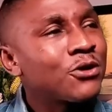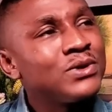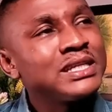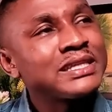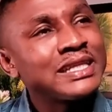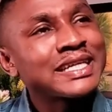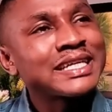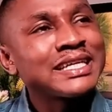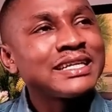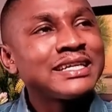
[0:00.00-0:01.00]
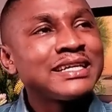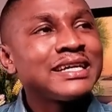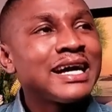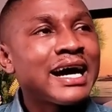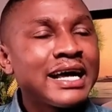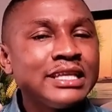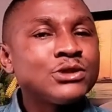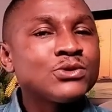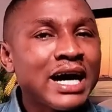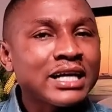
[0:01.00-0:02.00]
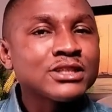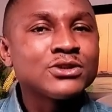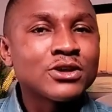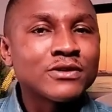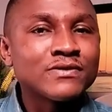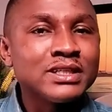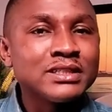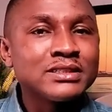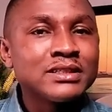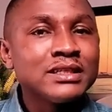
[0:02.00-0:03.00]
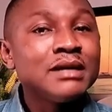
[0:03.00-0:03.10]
I don't really think I need to ask God of this.